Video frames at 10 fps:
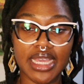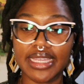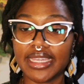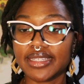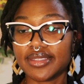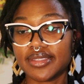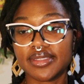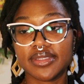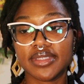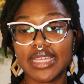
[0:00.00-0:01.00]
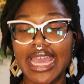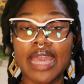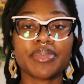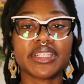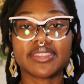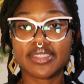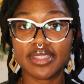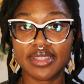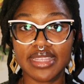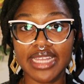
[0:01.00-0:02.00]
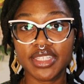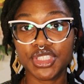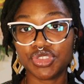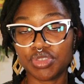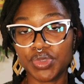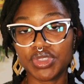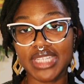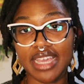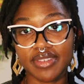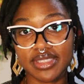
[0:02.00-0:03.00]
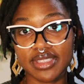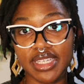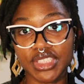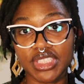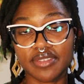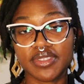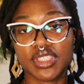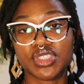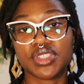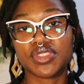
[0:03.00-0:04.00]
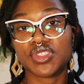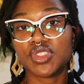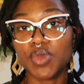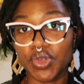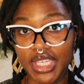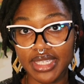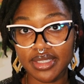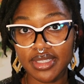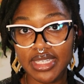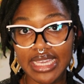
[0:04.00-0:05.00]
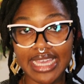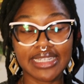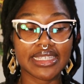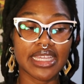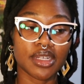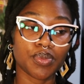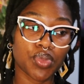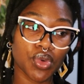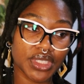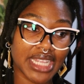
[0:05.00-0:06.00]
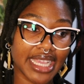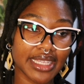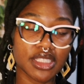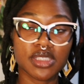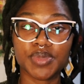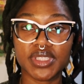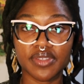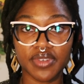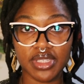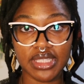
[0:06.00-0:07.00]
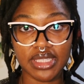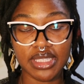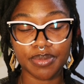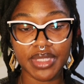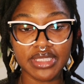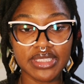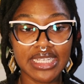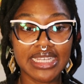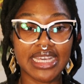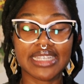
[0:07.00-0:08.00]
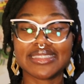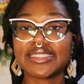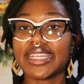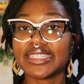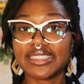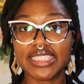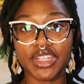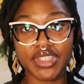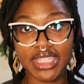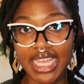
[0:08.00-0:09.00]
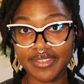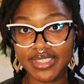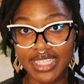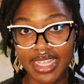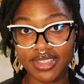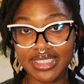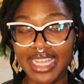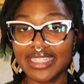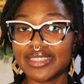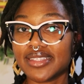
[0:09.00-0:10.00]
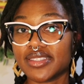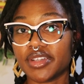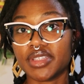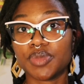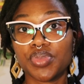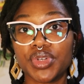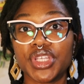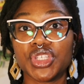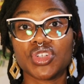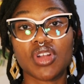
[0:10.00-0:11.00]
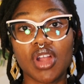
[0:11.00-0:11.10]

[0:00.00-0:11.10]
I guess, habits that contribute to having CHF, such as smoking, and again, poor diet, specifically the lipids, a sedentary lifestyle, not necessarily putting your